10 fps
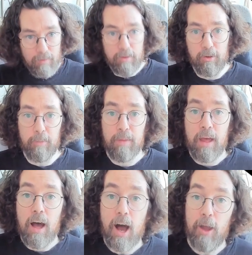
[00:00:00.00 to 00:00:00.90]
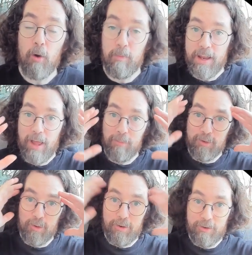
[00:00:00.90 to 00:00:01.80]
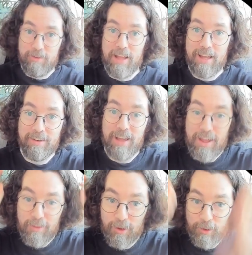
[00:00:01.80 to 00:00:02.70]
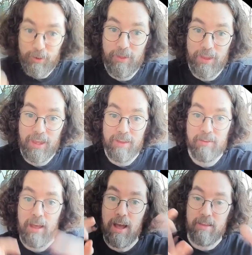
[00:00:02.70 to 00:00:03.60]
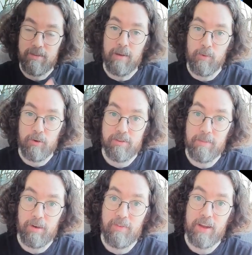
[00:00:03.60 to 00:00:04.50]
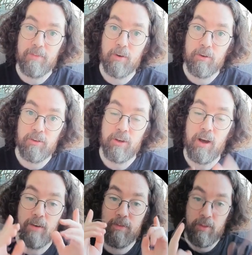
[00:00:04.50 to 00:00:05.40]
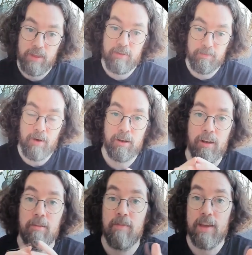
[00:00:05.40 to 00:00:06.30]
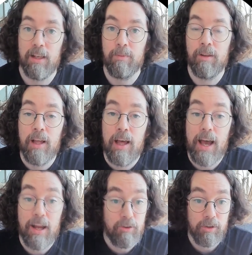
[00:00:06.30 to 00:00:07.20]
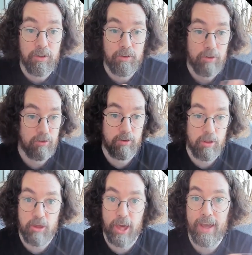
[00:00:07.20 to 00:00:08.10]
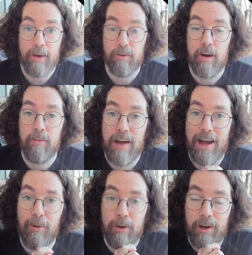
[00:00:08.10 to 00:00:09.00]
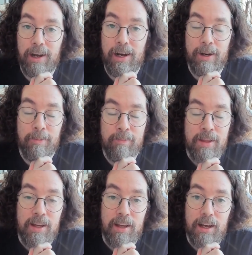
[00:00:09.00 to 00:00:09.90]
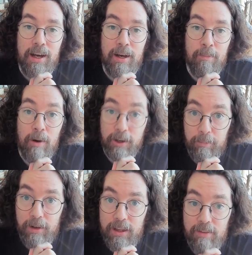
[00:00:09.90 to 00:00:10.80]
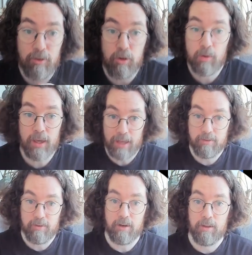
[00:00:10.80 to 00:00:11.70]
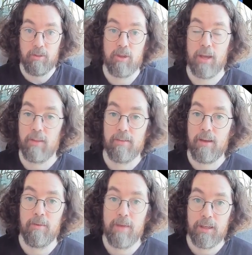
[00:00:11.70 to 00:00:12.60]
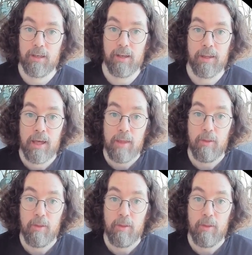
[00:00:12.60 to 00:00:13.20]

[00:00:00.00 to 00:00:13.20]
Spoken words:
So I hope that helped you understand. The cool thing is a more simplified version of this model is available to check out of our marketplace, so you can get started and check this out immediately.